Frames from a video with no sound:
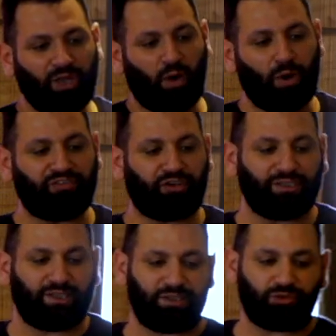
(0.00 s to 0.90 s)
However,
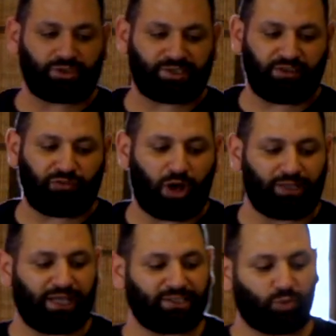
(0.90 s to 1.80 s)
it didn't receive
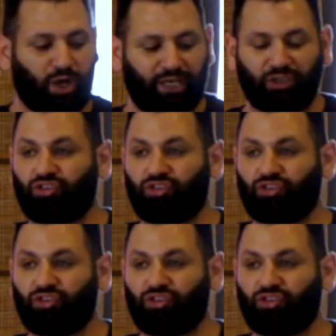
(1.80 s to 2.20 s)
one, that's why it